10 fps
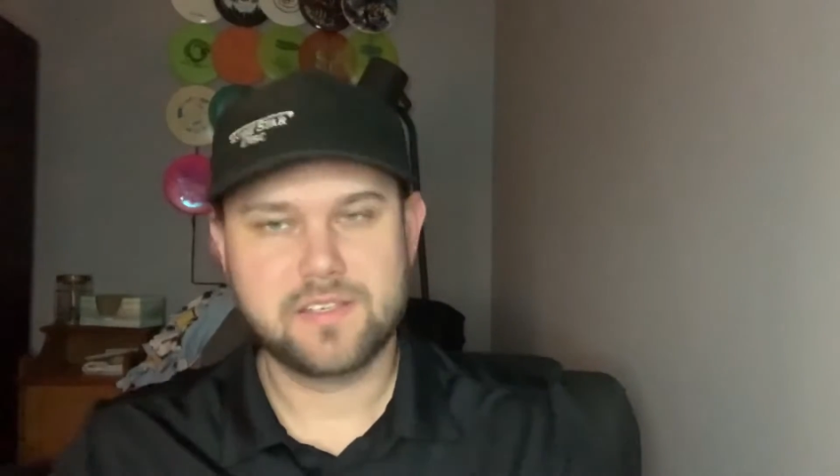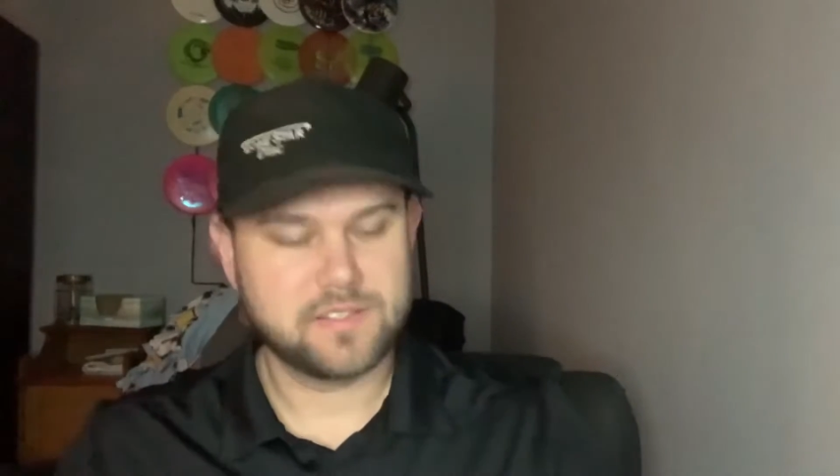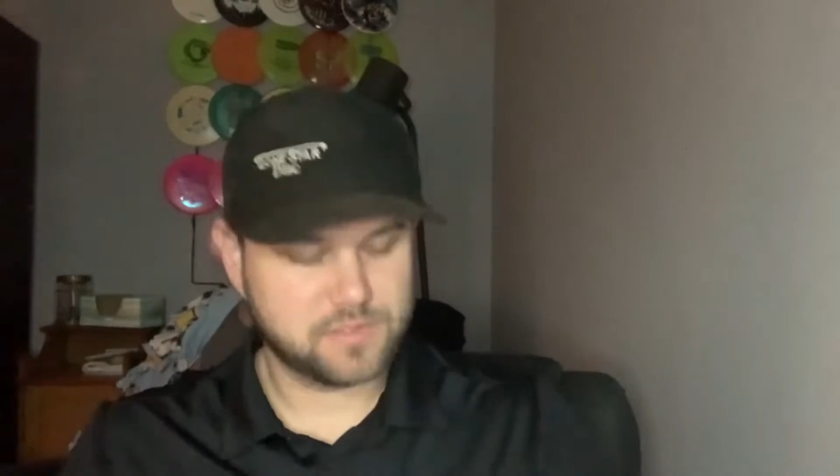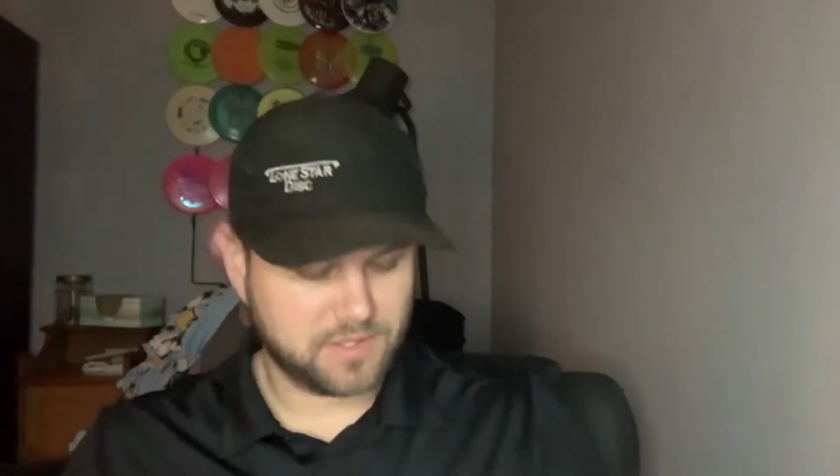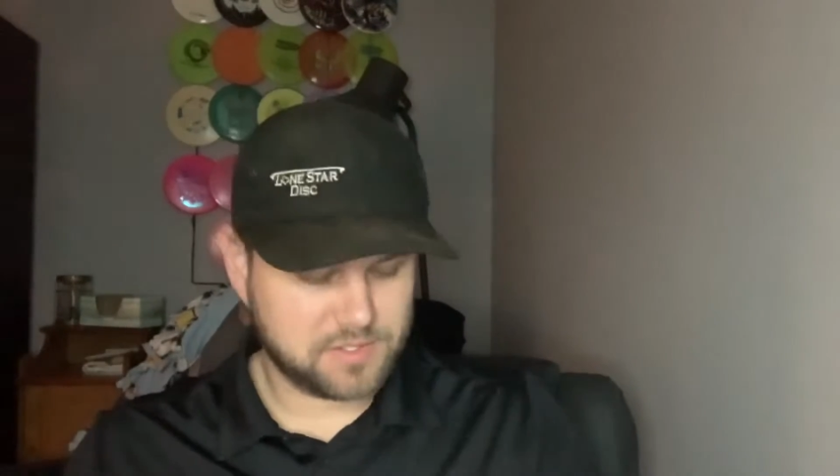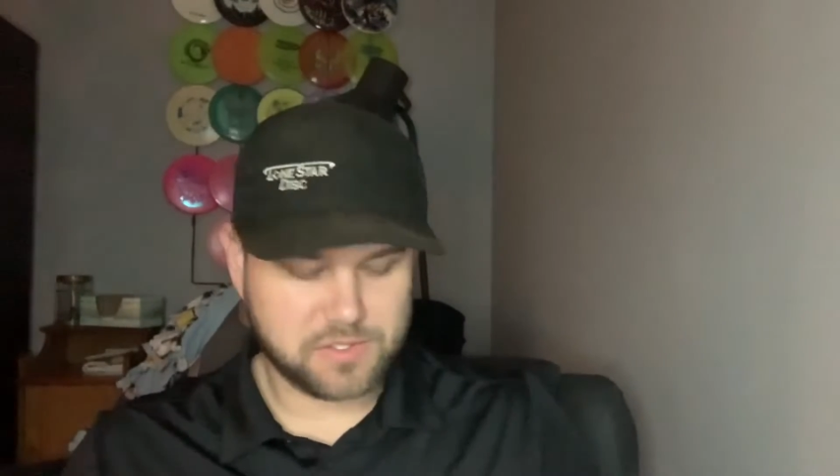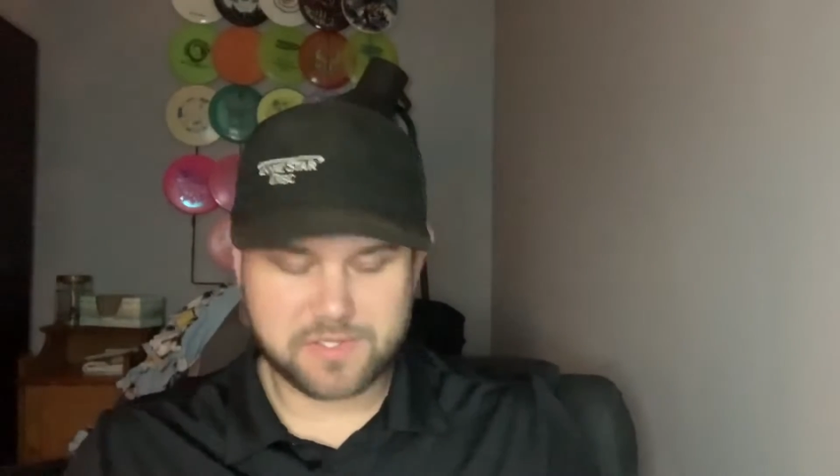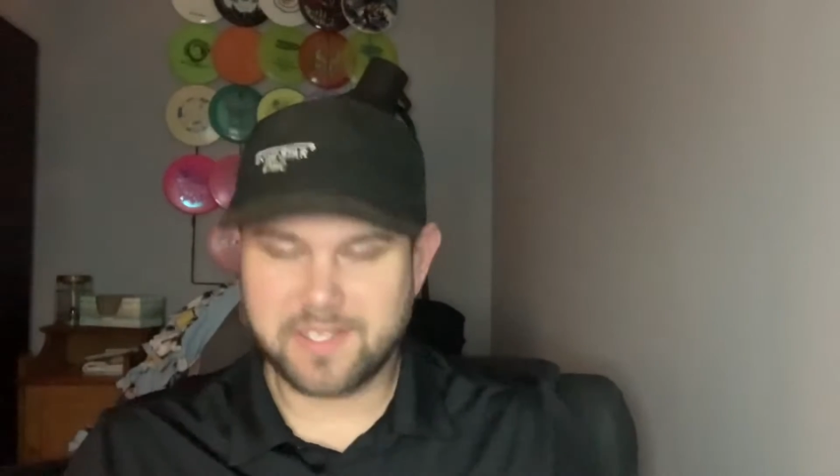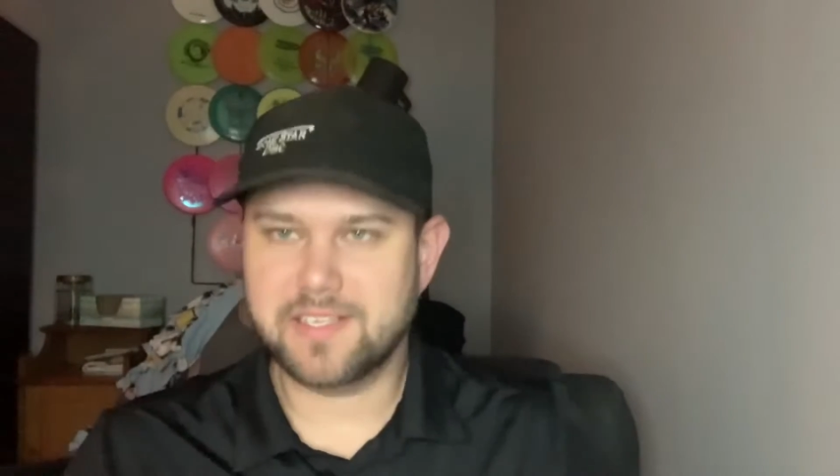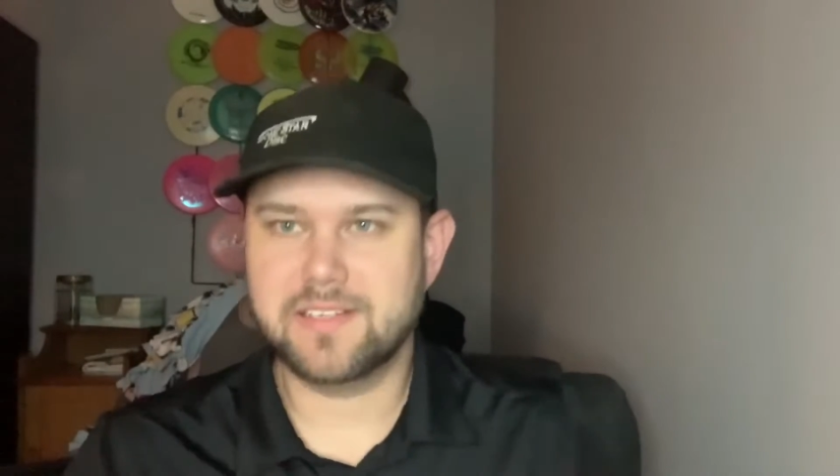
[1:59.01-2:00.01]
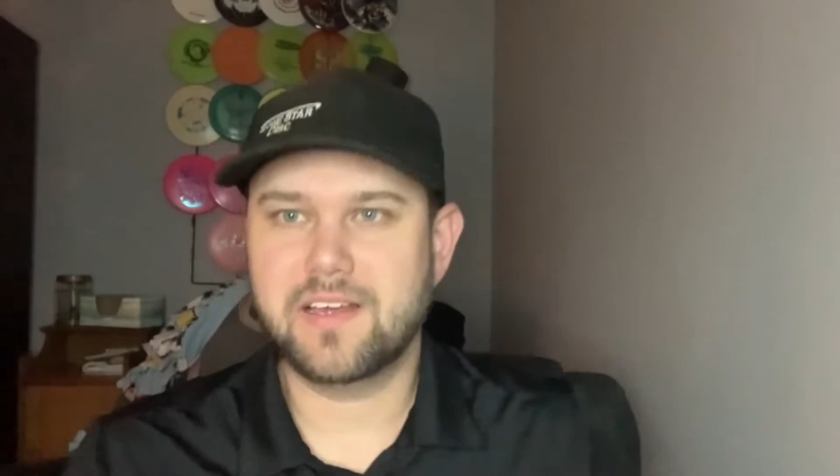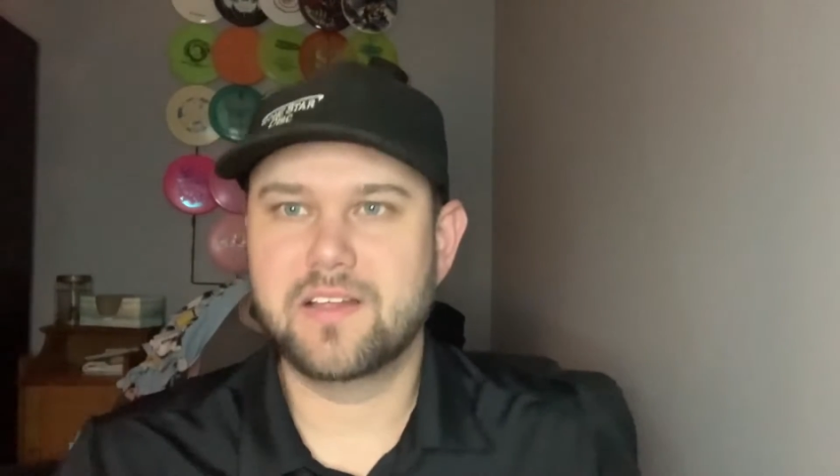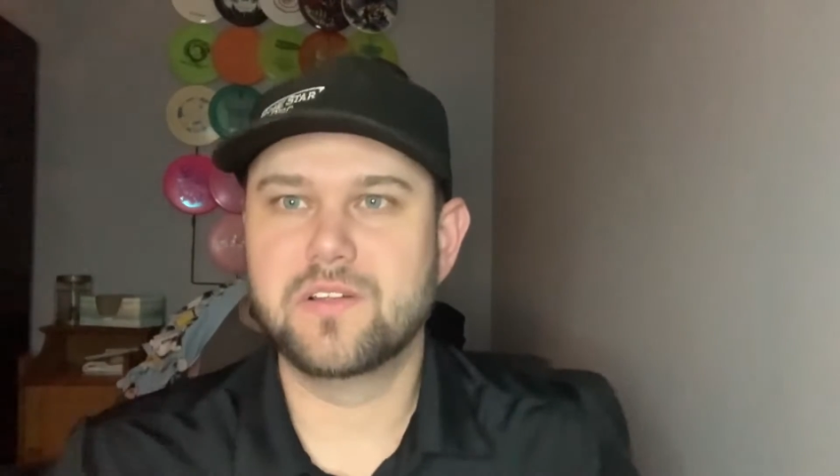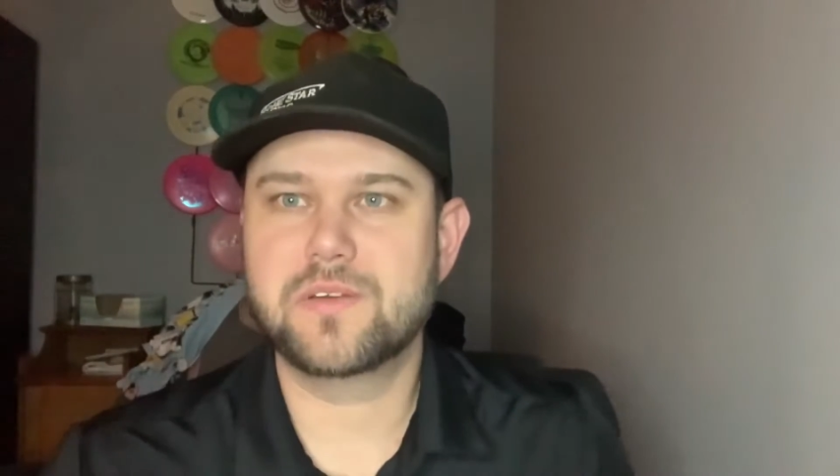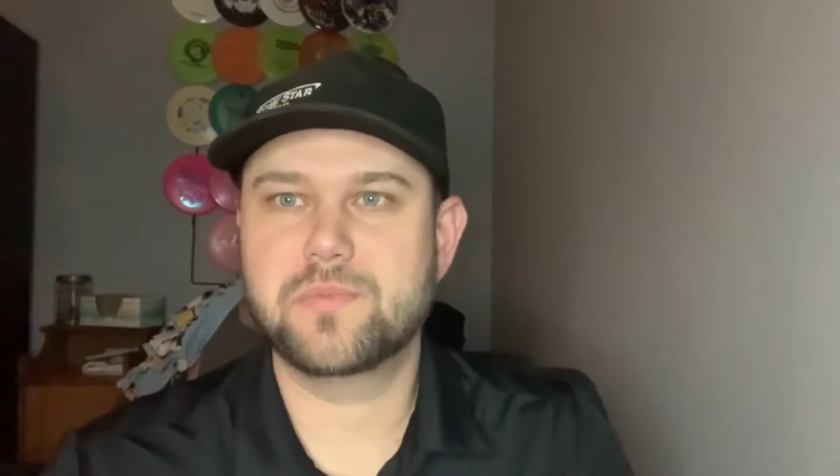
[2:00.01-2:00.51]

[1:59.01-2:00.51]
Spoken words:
So let's just get a look